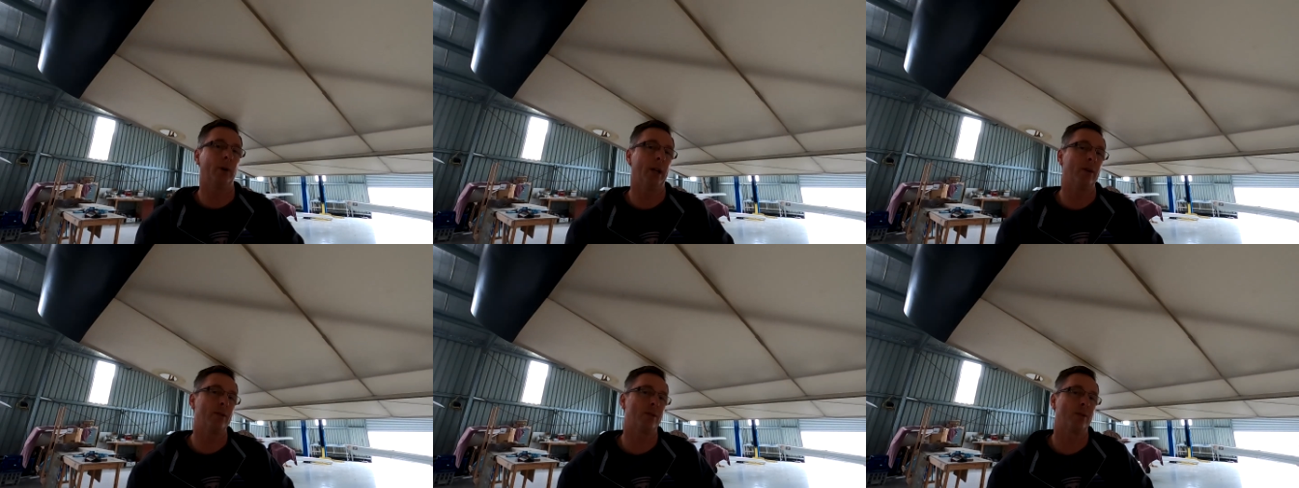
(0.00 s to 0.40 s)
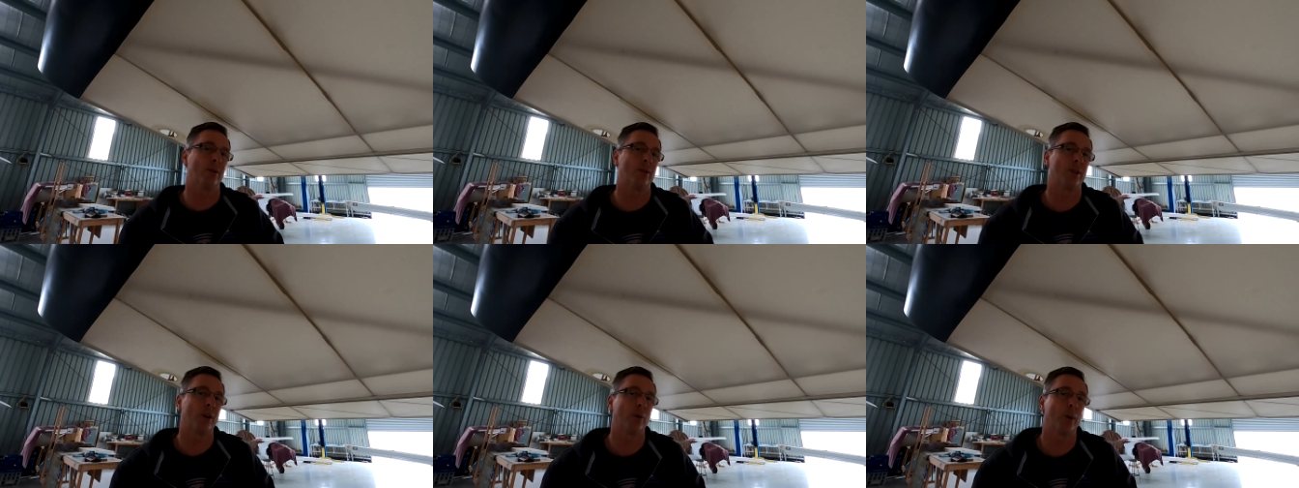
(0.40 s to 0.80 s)
what else is
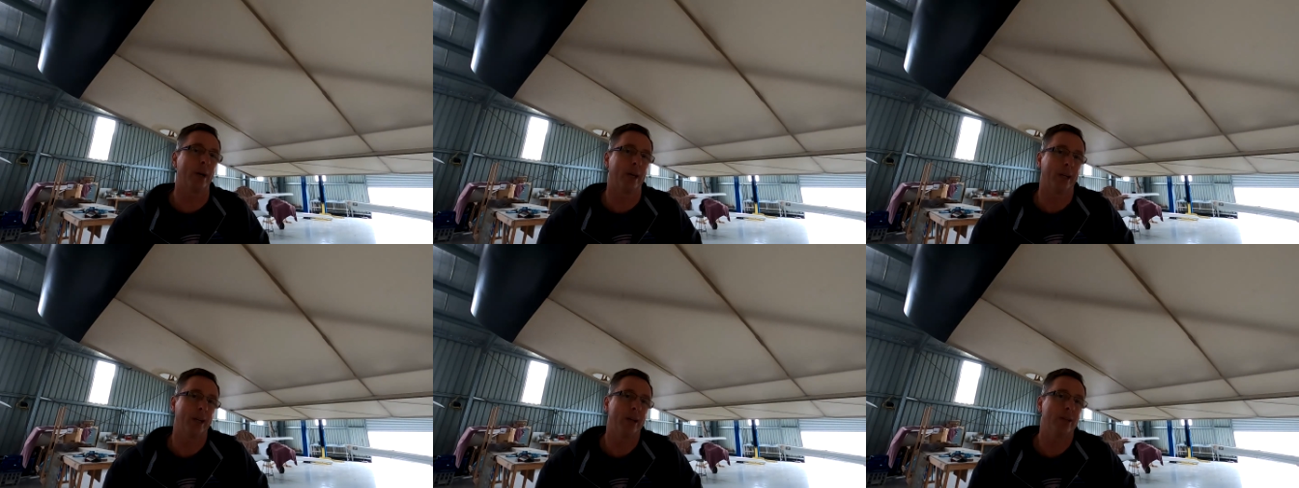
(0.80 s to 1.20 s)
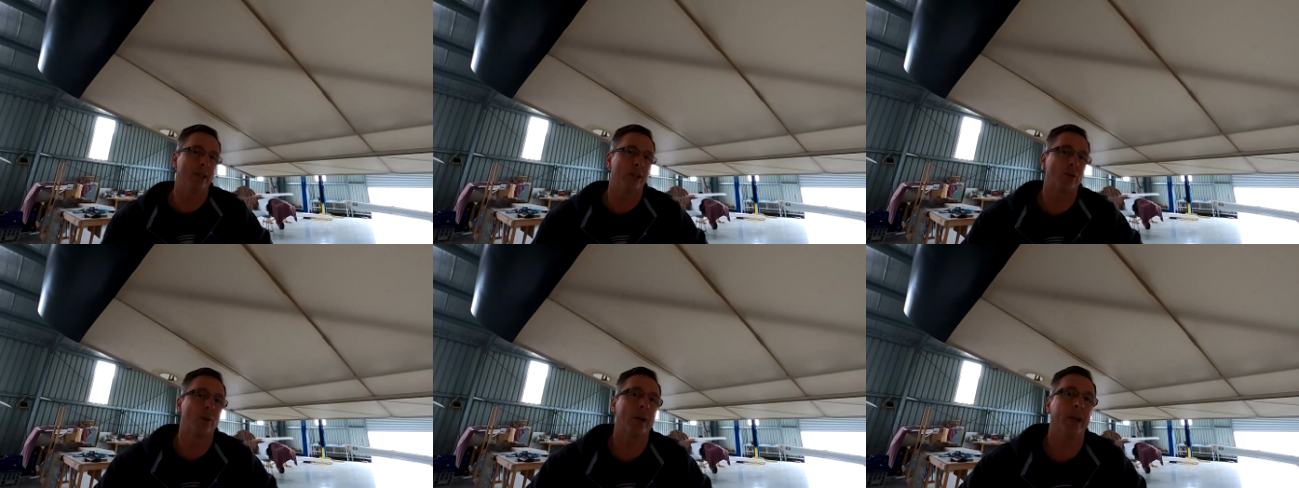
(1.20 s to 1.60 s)
also quick and easy.
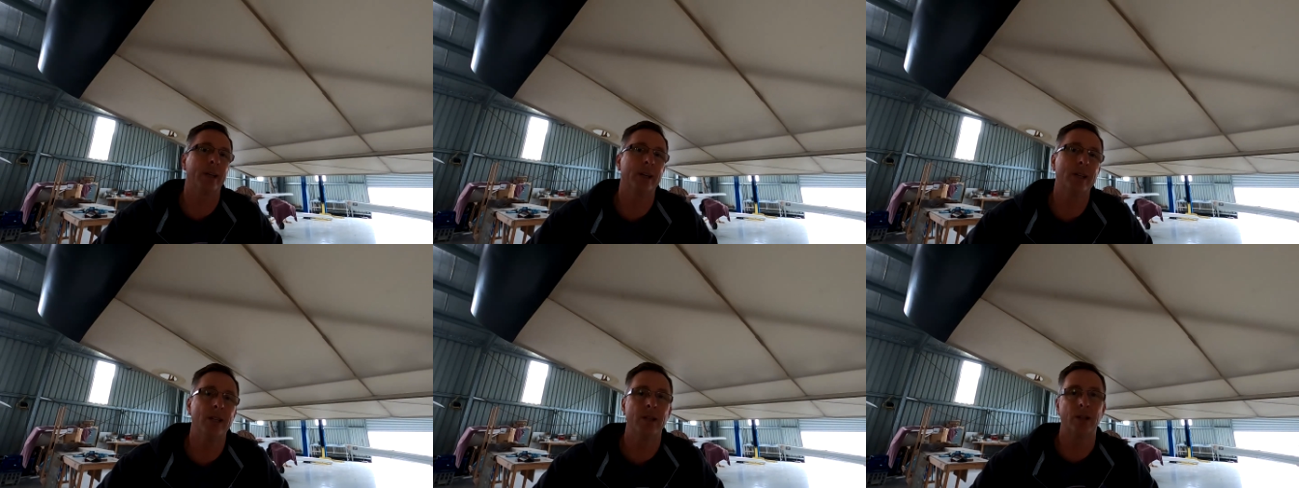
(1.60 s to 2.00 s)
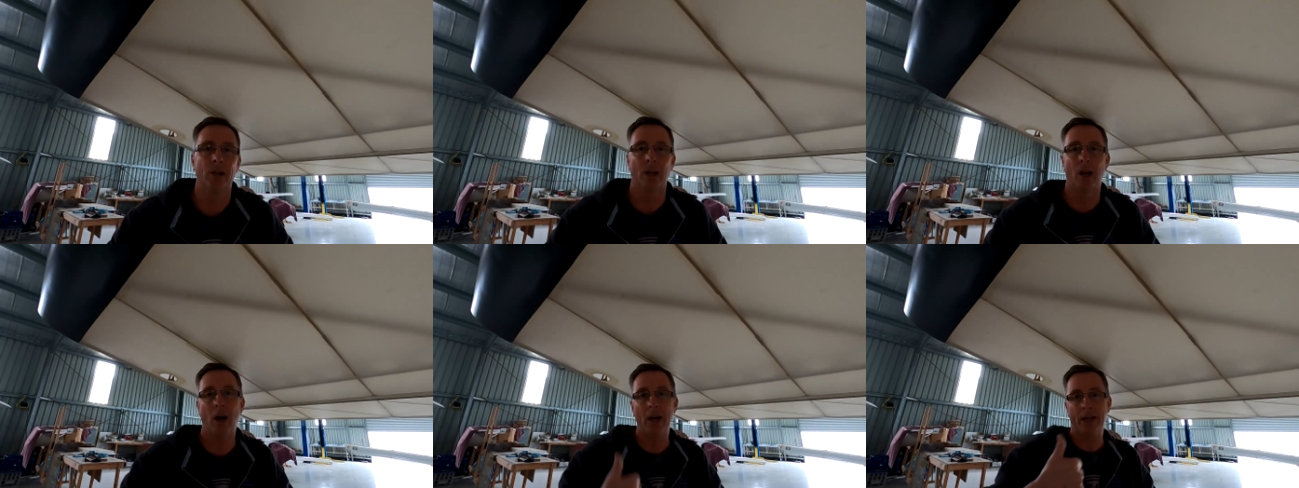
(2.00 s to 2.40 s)
It's quick and easy to
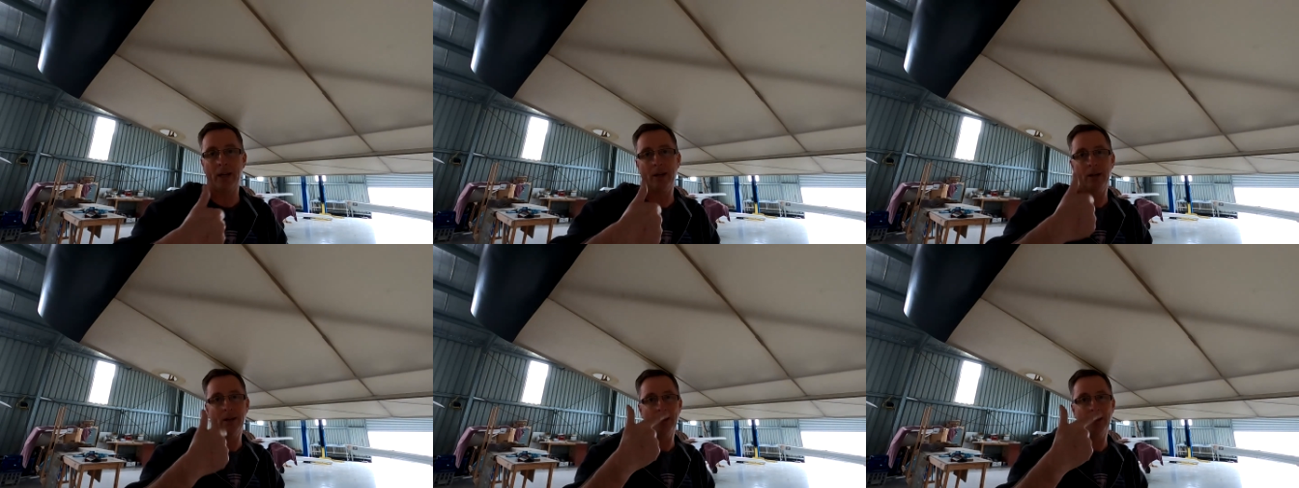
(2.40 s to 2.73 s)
like,